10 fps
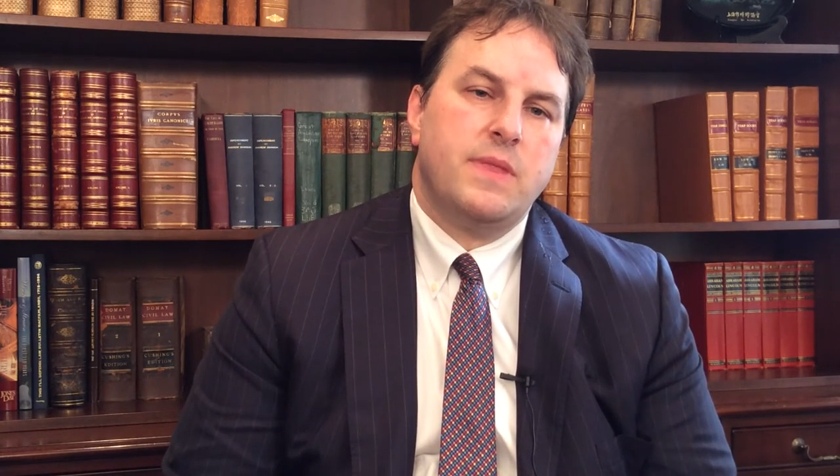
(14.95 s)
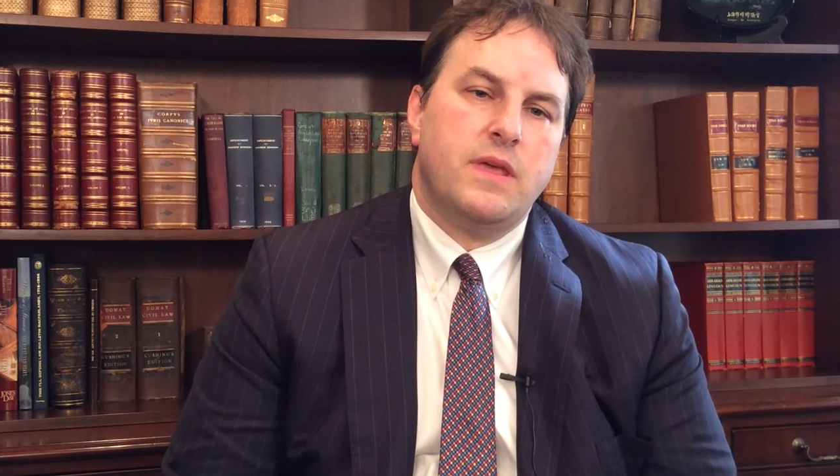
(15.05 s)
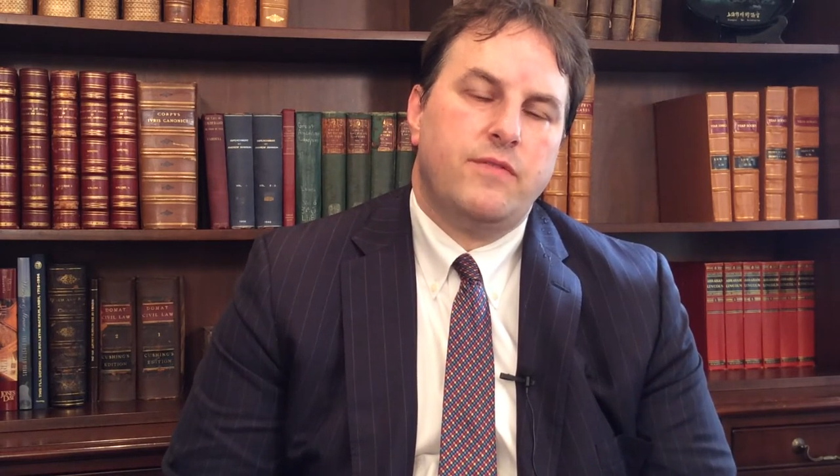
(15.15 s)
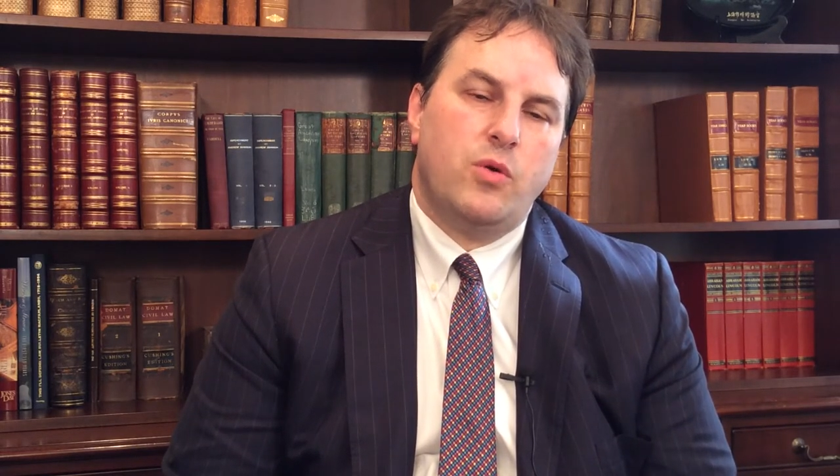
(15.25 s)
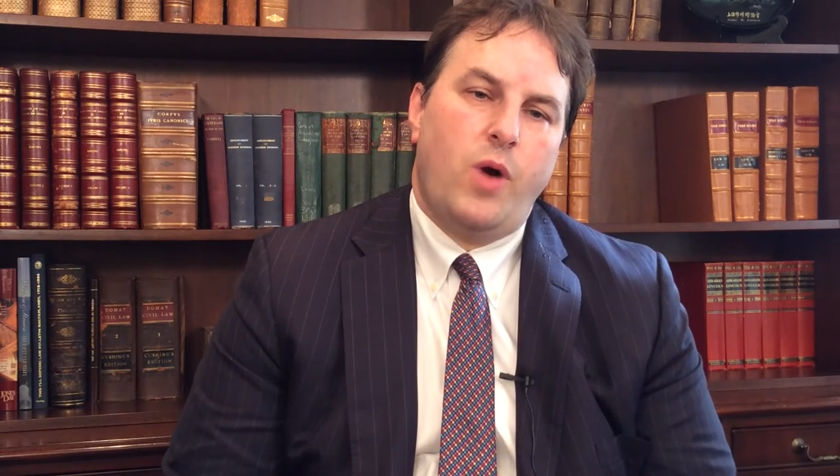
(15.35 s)

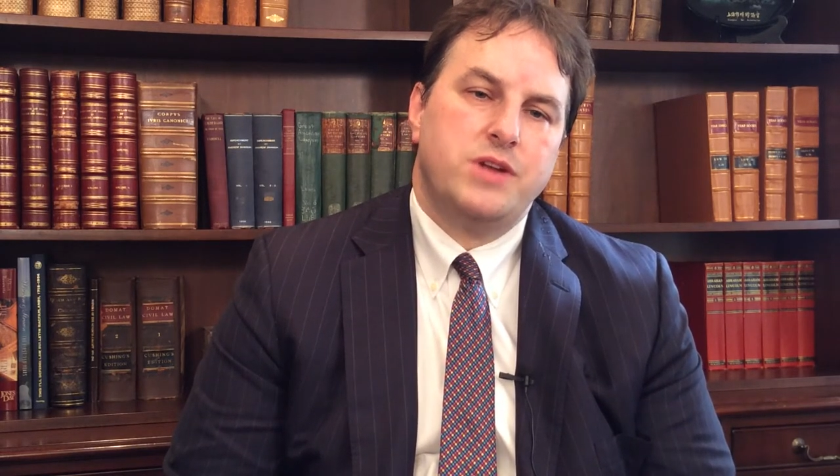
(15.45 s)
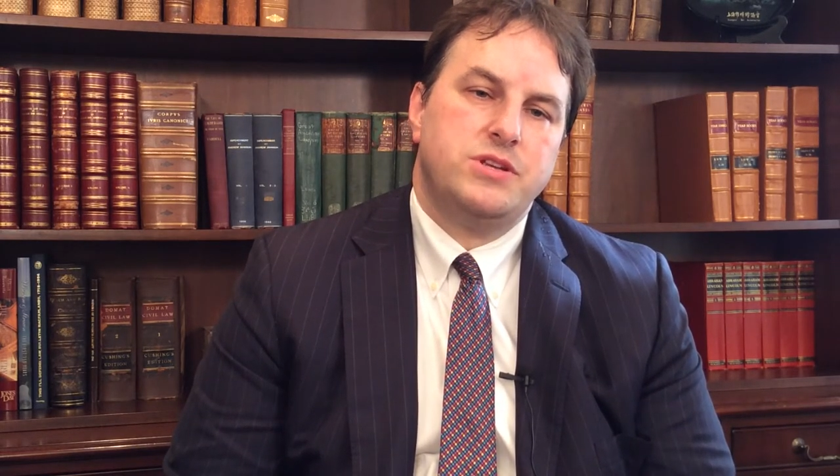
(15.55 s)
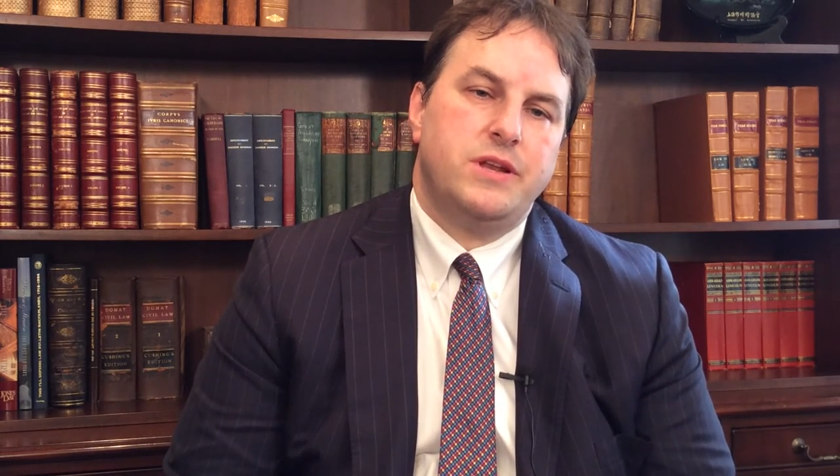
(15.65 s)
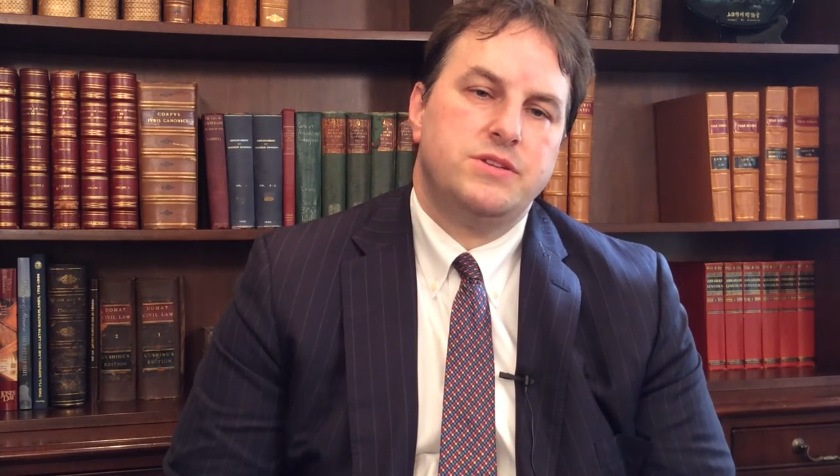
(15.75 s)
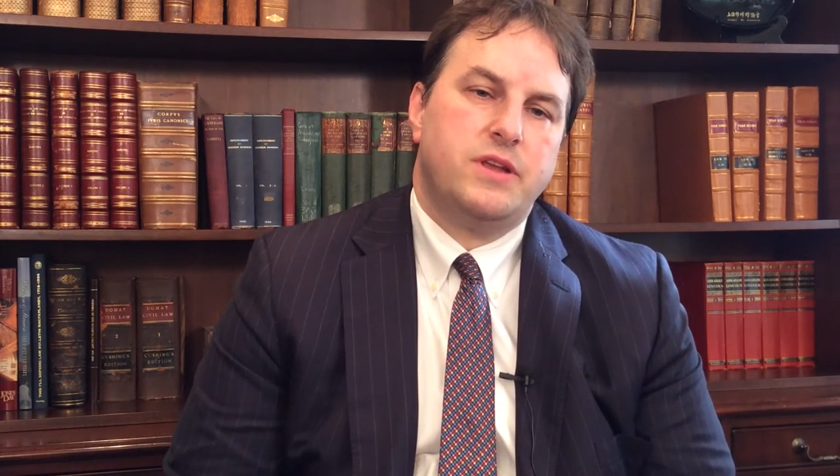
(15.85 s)
If you're
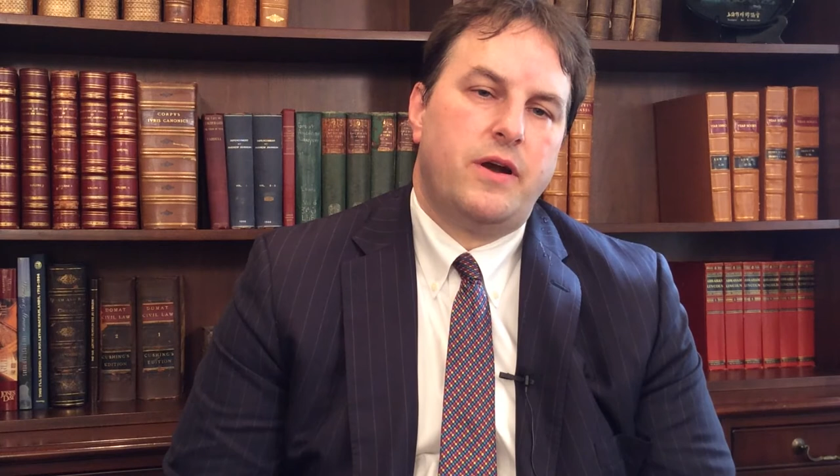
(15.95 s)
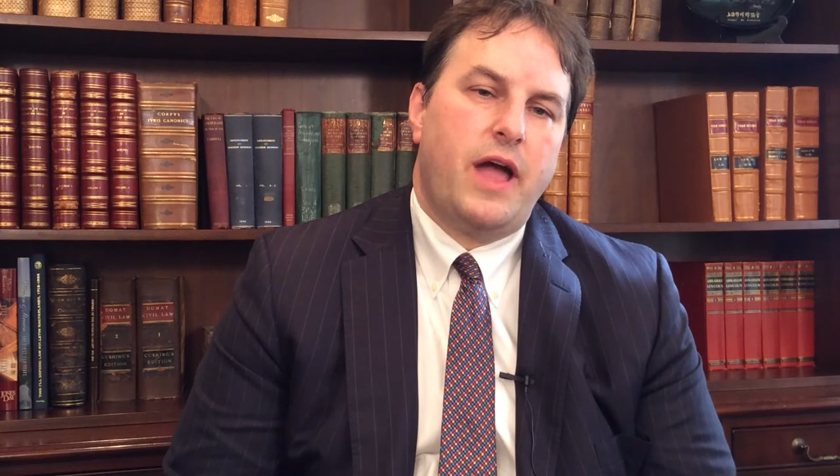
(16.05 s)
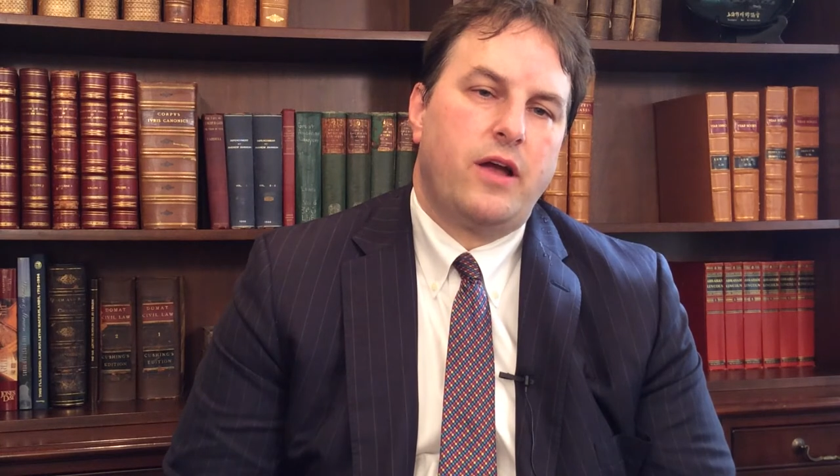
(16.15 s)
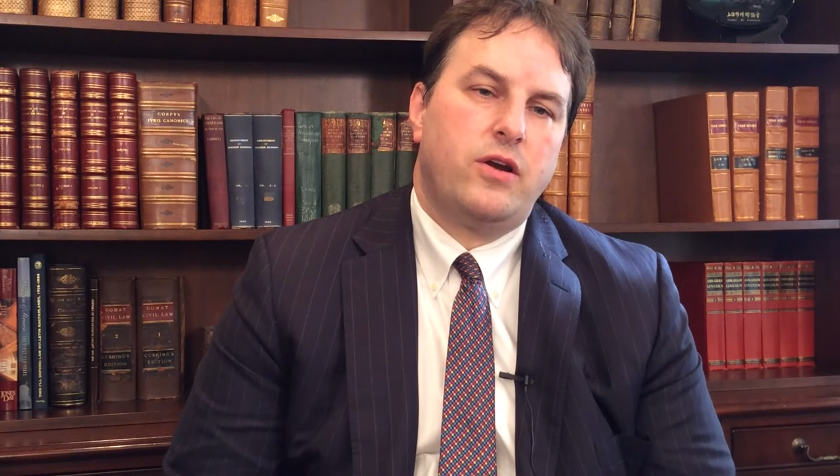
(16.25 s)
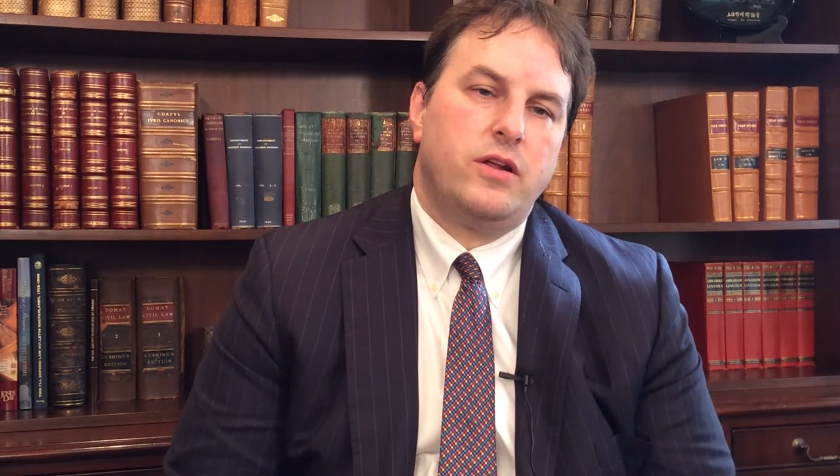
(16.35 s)
watching this and are
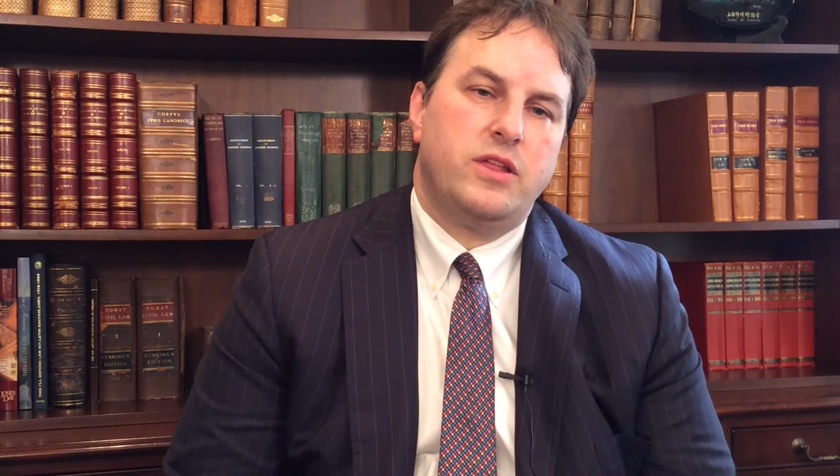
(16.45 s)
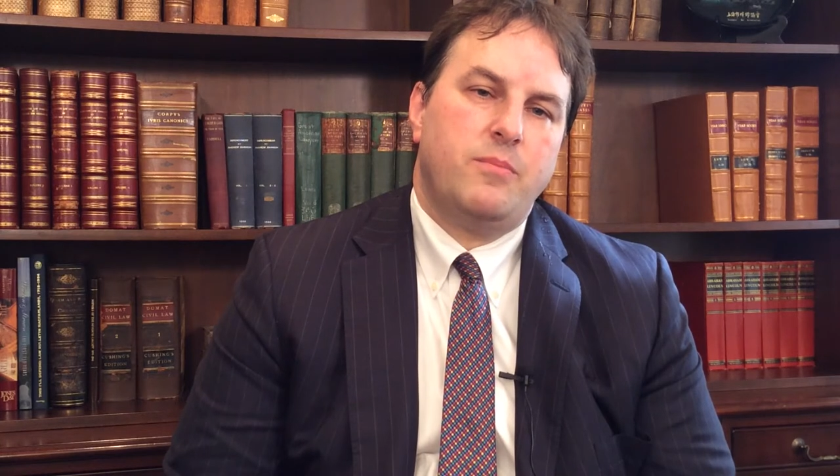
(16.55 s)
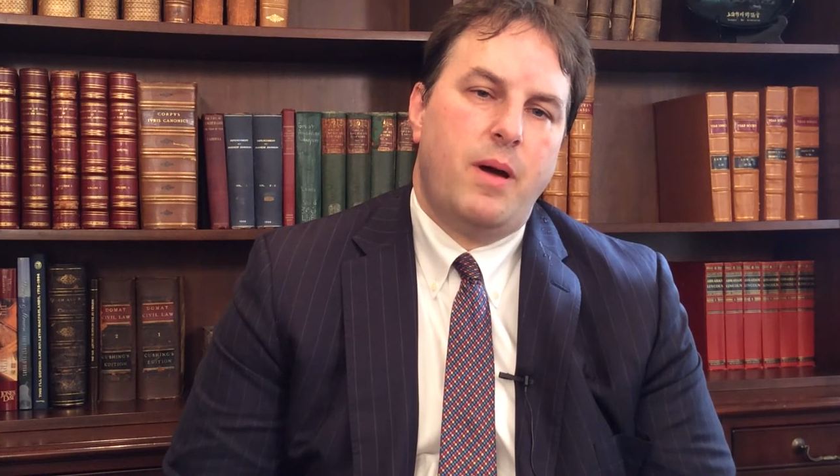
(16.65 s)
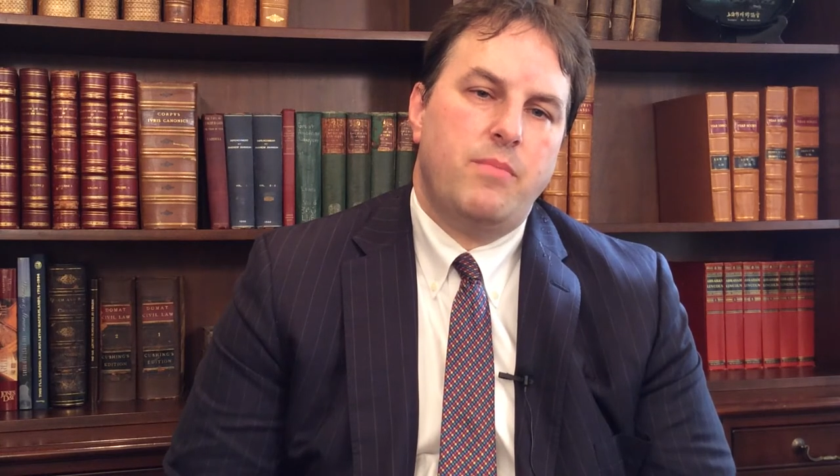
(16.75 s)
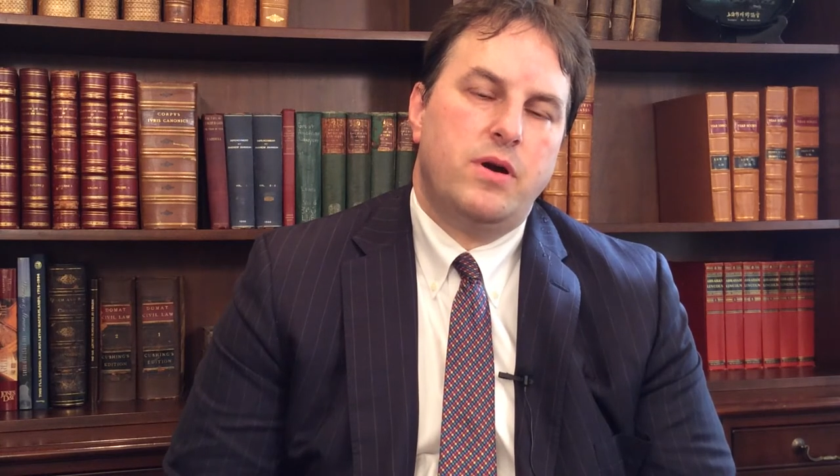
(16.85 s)
not currently a
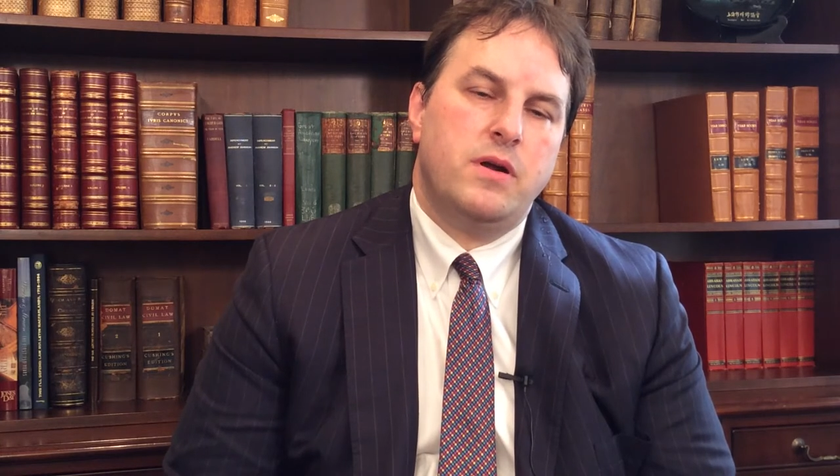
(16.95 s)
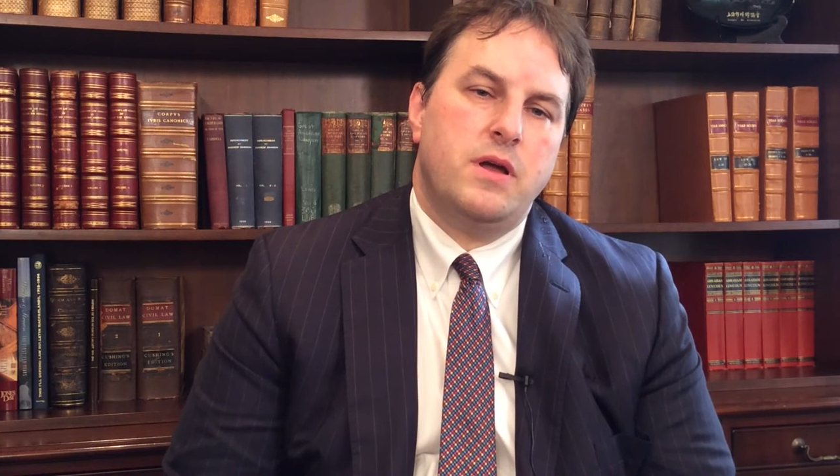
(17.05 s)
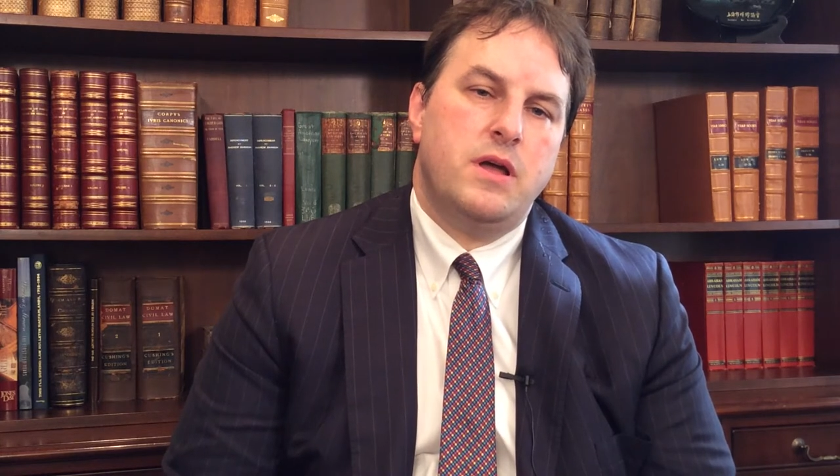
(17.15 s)
member,